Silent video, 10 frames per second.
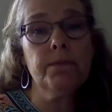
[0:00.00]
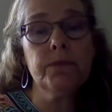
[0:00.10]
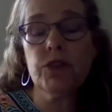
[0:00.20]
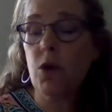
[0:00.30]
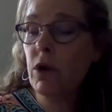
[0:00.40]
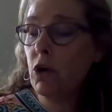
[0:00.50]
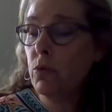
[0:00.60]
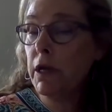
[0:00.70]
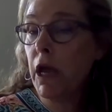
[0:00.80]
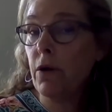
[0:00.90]
So here
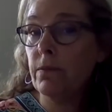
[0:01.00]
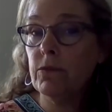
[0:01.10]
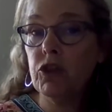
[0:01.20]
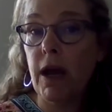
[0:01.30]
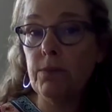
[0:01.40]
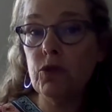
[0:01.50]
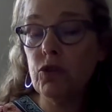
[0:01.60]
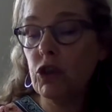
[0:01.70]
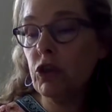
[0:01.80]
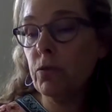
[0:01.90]
we go, chapter
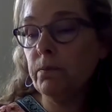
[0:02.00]
2.